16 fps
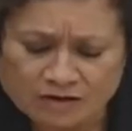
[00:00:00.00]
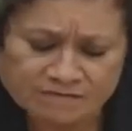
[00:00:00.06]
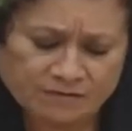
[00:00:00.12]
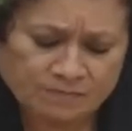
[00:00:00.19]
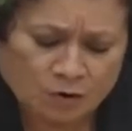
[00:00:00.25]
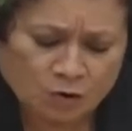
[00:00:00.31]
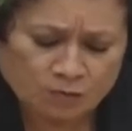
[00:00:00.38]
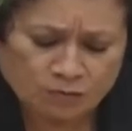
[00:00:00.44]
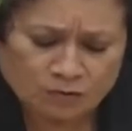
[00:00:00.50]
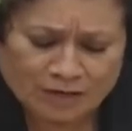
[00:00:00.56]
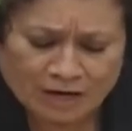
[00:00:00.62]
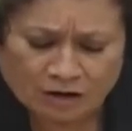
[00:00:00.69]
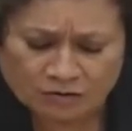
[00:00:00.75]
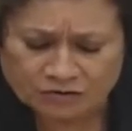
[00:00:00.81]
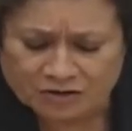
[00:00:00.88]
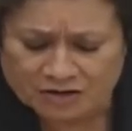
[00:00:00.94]
of the Mobile
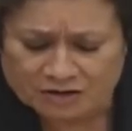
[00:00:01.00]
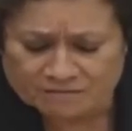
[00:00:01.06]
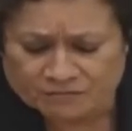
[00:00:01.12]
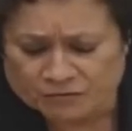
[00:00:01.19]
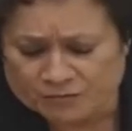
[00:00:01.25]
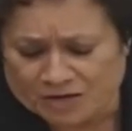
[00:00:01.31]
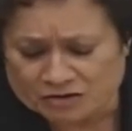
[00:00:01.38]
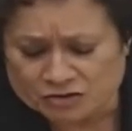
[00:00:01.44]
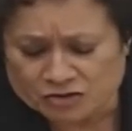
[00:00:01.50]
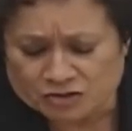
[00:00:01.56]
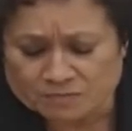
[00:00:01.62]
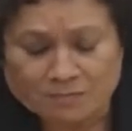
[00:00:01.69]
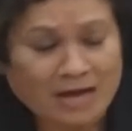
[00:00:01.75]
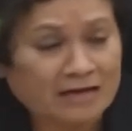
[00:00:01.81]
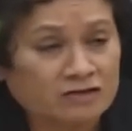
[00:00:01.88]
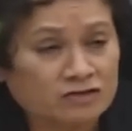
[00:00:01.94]
Health Information
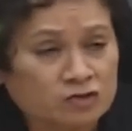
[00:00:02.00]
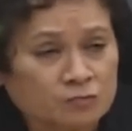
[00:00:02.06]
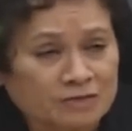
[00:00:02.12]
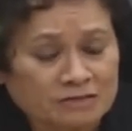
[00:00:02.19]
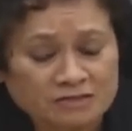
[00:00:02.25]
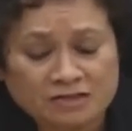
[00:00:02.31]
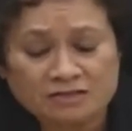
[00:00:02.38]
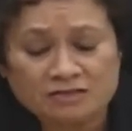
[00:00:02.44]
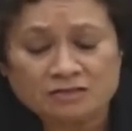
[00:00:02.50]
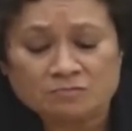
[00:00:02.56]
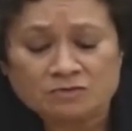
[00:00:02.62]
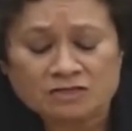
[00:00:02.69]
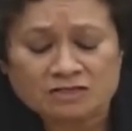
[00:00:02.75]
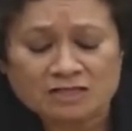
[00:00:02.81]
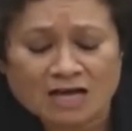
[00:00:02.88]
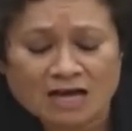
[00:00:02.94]
Management System
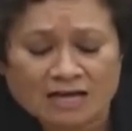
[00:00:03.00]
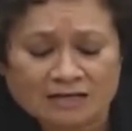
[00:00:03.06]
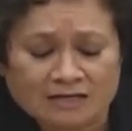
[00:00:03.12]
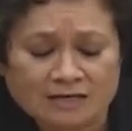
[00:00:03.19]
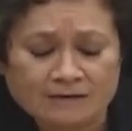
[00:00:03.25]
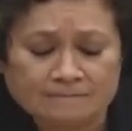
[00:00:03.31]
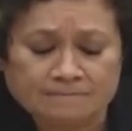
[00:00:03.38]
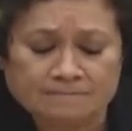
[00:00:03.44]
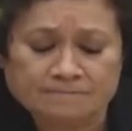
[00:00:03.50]
Society.